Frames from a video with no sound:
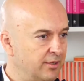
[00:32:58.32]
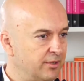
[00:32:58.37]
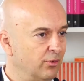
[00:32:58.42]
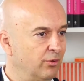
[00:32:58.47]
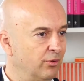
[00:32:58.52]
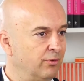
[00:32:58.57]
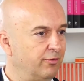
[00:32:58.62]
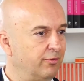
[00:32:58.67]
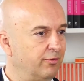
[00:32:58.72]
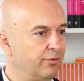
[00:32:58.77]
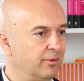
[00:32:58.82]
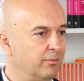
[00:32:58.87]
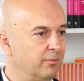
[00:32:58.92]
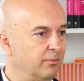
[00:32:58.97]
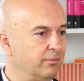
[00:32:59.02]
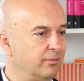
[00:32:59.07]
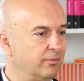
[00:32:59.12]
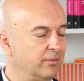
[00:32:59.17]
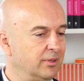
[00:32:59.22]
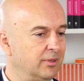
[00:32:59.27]
of
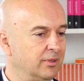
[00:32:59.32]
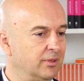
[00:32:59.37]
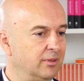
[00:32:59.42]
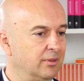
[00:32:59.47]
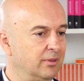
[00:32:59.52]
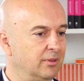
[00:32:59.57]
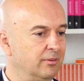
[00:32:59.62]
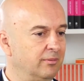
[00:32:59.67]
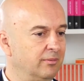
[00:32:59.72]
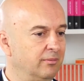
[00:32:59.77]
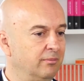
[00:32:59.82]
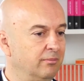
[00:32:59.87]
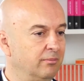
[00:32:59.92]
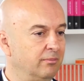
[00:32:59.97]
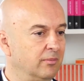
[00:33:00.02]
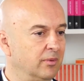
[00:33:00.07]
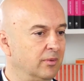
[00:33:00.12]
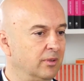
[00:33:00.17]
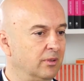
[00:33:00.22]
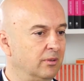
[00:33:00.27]
um, uh,
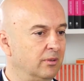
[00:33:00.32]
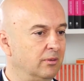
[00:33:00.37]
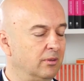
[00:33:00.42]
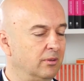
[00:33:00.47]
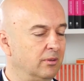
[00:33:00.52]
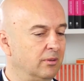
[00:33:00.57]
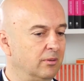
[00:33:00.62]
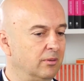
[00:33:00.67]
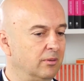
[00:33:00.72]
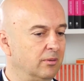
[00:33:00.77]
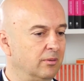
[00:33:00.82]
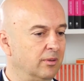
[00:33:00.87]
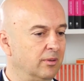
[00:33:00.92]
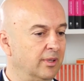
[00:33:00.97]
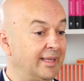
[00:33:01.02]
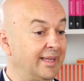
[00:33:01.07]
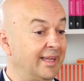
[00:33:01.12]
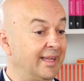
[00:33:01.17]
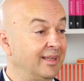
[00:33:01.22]
uh, getting